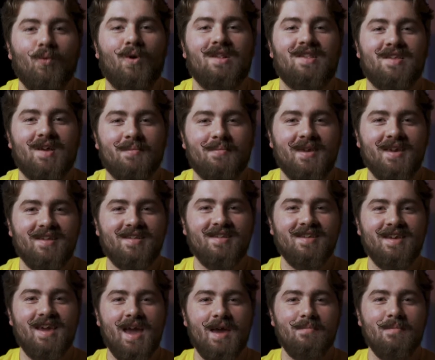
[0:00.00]
What's up, geeks
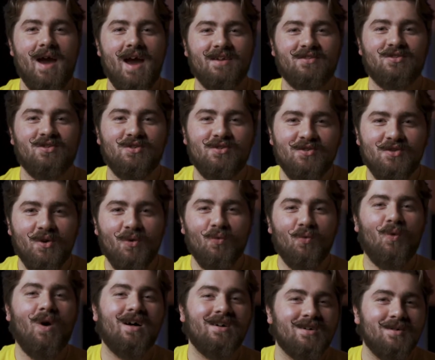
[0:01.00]
and game masters?
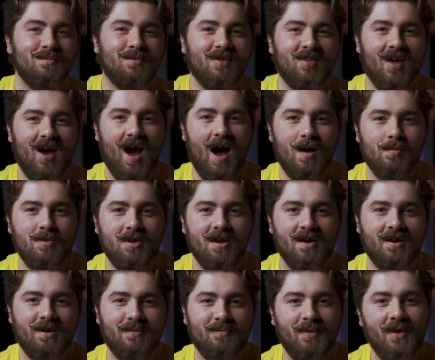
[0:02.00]
Welcome to the Hobby
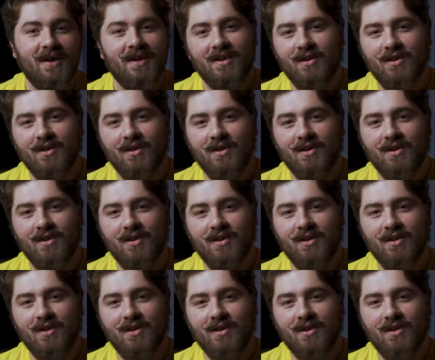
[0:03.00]
Hub.